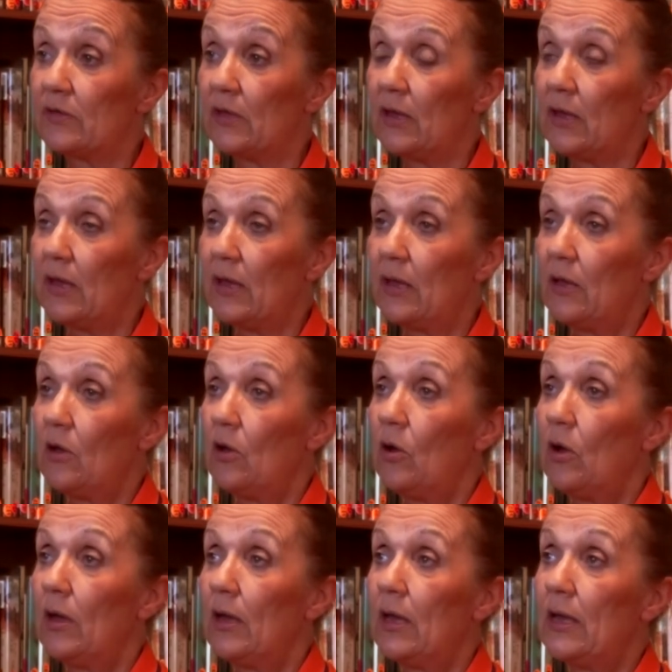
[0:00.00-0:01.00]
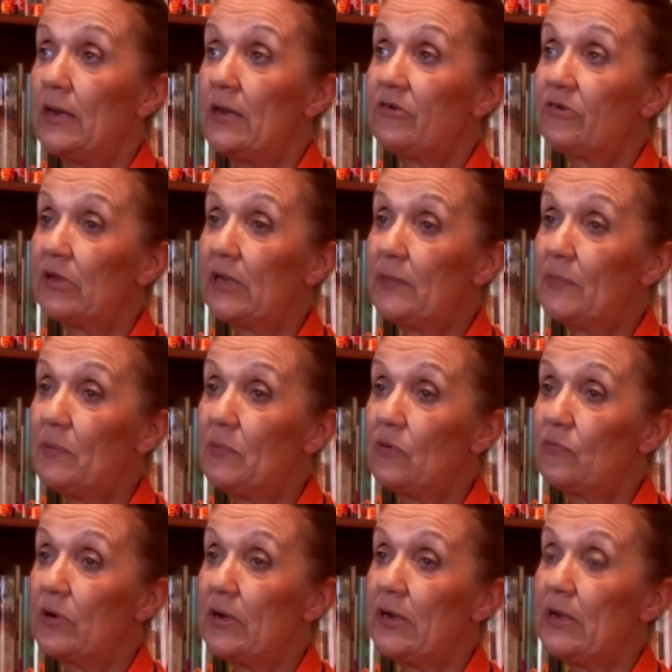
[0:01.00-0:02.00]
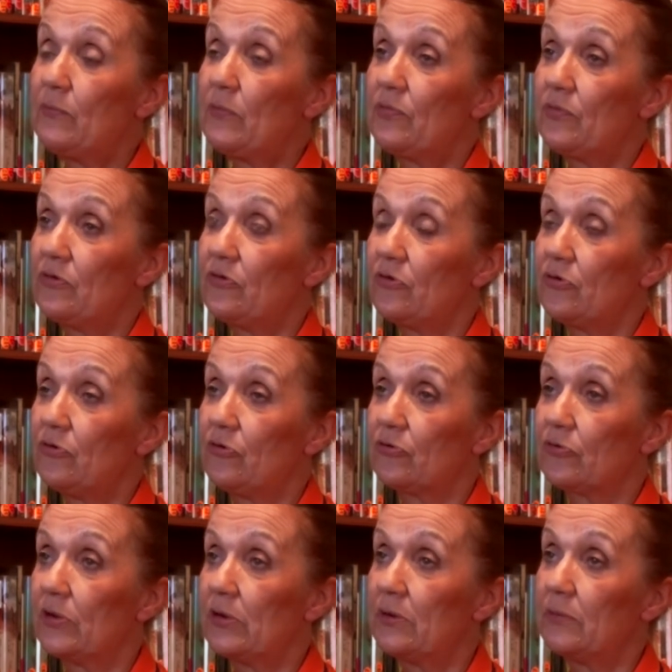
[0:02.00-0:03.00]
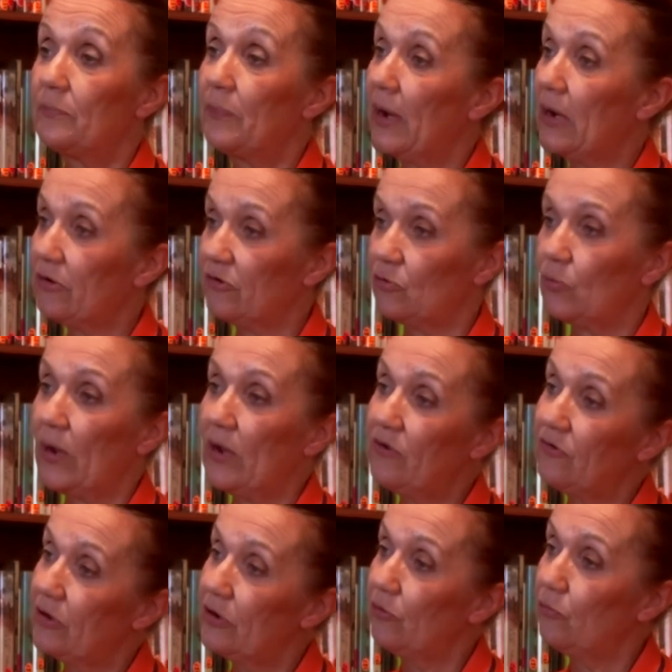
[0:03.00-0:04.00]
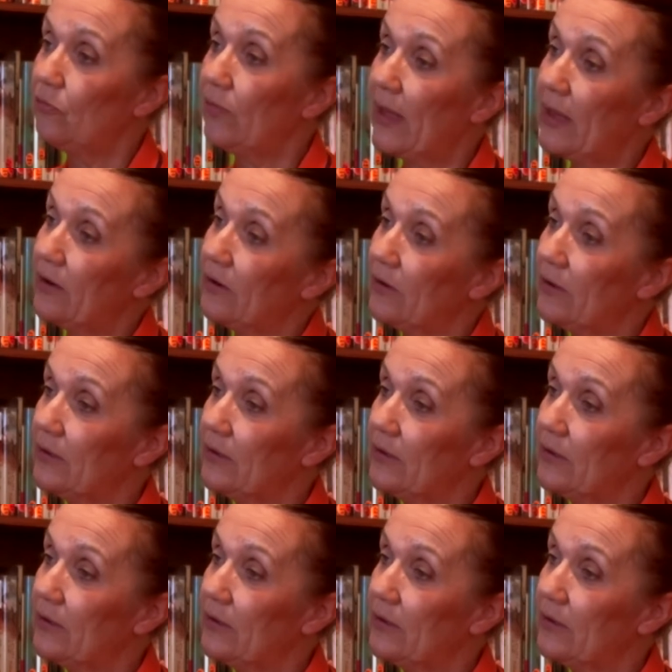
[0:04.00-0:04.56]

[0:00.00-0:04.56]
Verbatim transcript: Mm-hmm initially when we're reading with the children punctuation all that